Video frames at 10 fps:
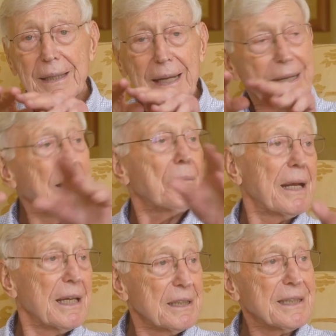and they keep
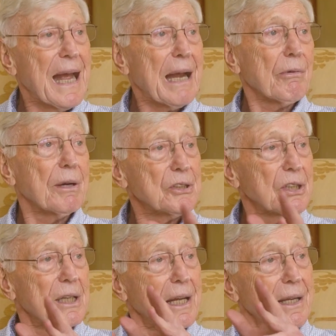getting salaries,
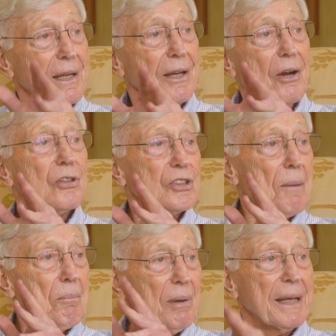and they go to
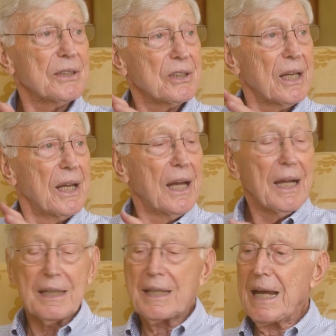some place
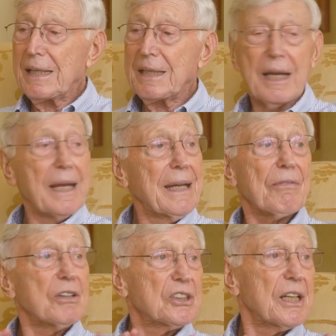that, and
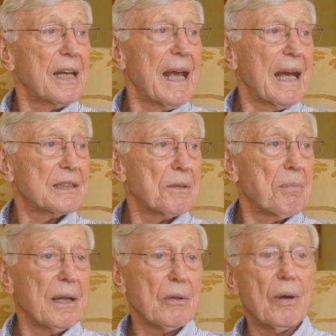every city has it,
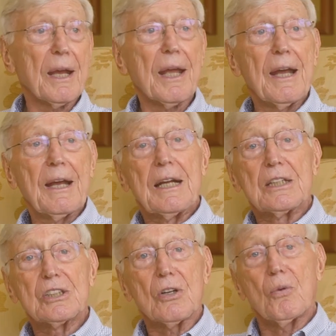by the way.
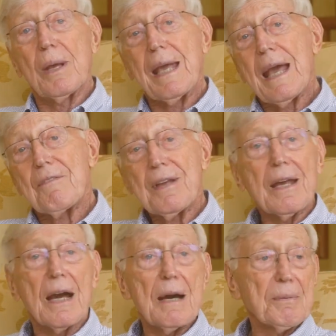So we have
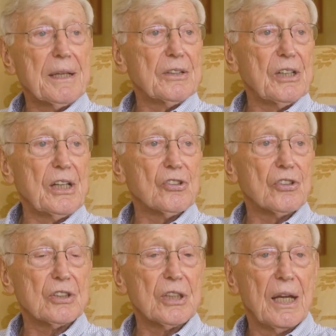incompetent
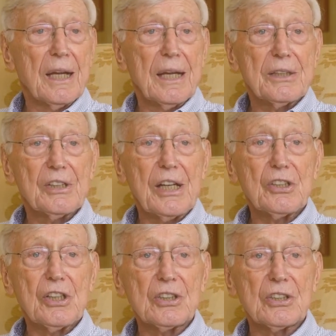teachers
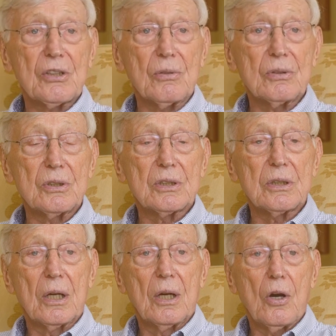teaching
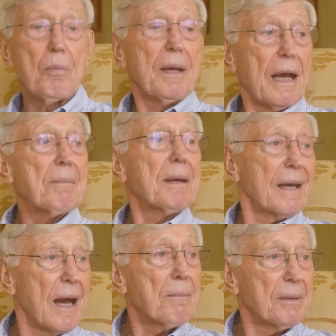students who become
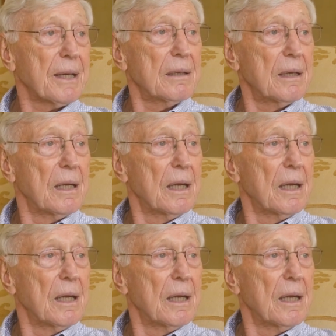incompetent.